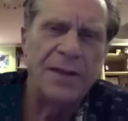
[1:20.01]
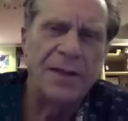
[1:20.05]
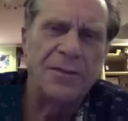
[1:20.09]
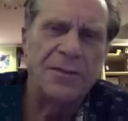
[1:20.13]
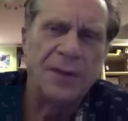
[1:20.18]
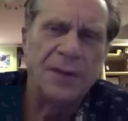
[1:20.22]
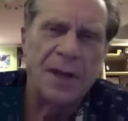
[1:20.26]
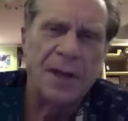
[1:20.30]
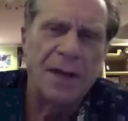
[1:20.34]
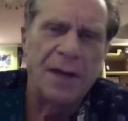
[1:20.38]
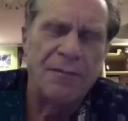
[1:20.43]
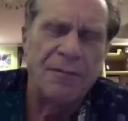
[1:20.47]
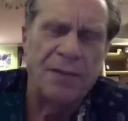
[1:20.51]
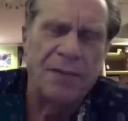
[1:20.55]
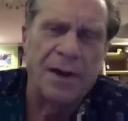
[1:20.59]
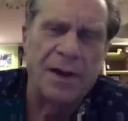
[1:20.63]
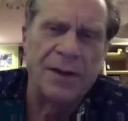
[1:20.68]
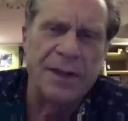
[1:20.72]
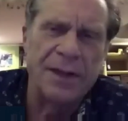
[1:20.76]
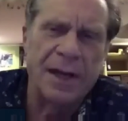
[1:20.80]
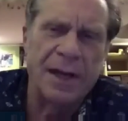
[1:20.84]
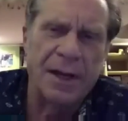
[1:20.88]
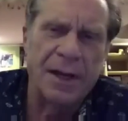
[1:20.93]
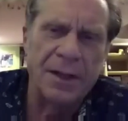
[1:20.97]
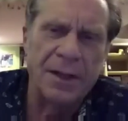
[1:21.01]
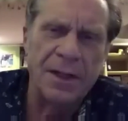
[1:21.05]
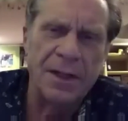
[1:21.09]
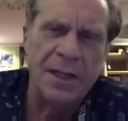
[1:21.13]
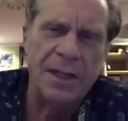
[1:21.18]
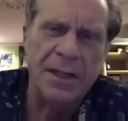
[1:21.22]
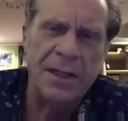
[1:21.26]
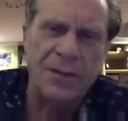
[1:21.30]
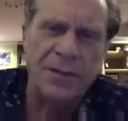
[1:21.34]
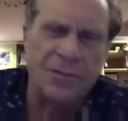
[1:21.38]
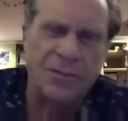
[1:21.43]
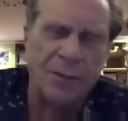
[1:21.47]
that I found out
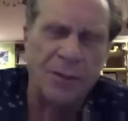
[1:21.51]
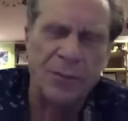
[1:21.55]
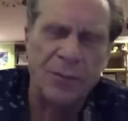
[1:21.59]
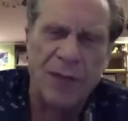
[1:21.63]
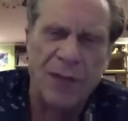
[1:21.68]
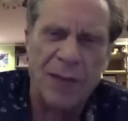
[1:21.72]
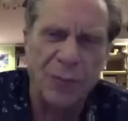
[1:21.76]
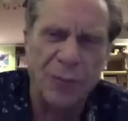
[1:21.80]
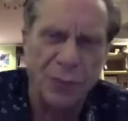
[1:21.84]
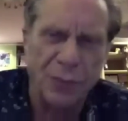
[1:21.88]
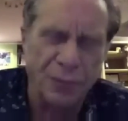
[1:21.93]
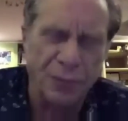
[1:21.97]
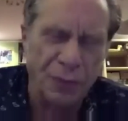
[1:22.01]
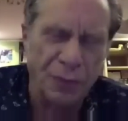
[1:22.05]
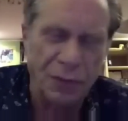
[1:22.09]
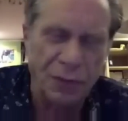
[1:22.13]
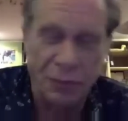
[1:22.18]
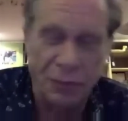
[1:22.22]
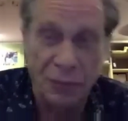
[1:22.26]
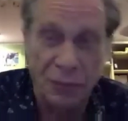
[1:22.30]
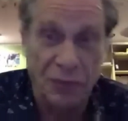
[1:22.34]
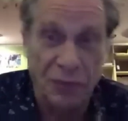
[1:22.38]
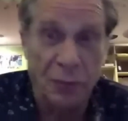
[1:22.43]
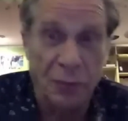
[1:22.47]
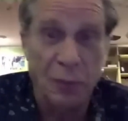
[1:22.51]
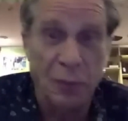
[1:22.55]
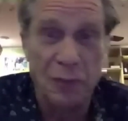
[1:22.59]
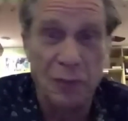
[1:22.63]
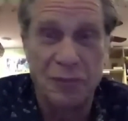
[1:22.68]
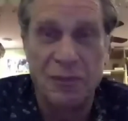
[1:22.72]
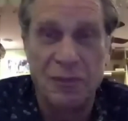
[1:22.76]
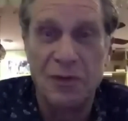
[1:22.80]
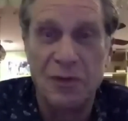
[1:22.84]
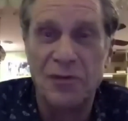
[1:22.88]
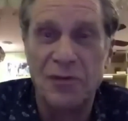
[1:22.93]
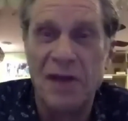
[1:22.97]
he's sometimes referred to as the world's
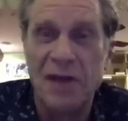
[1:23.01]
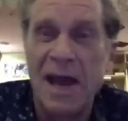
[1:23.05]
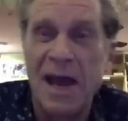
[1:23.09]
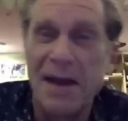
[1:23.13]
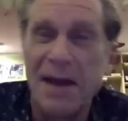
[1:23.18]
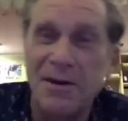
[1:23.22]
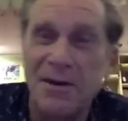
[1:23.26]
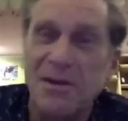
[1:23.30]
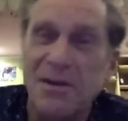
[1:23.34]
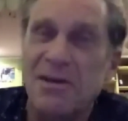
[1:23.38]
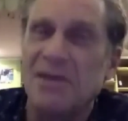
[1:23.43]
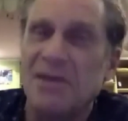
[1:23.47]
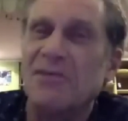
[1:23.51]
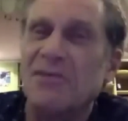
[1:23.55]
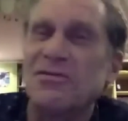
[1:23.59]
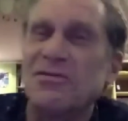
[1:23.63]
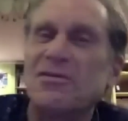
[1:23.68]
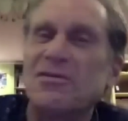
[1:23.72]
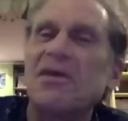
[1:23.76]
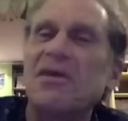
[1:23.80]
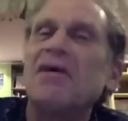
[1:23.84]
first anarchist.